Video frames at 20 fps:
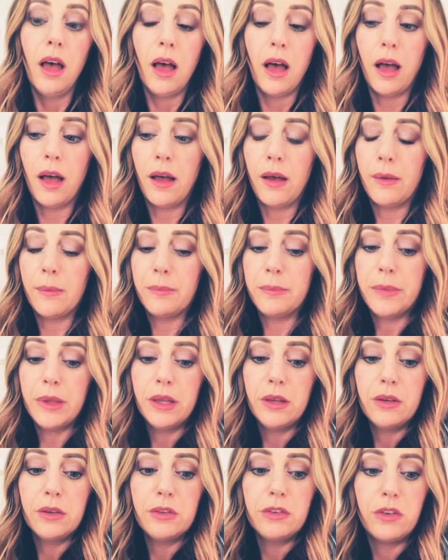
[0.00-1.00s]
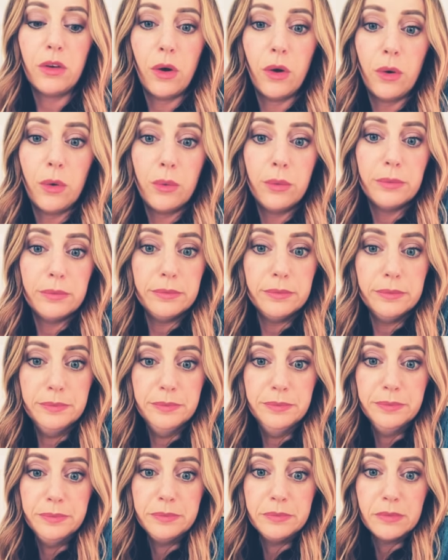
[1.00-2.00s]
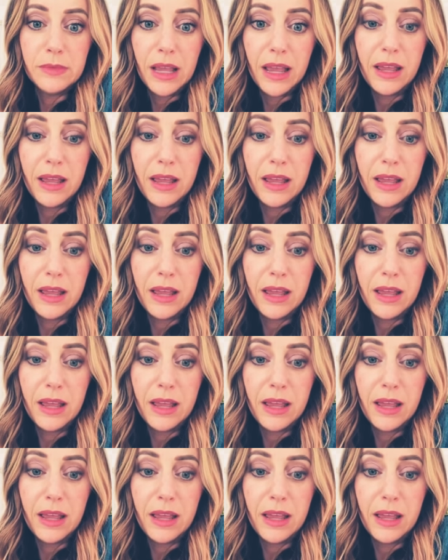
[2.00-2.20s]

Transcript: Um, so, and,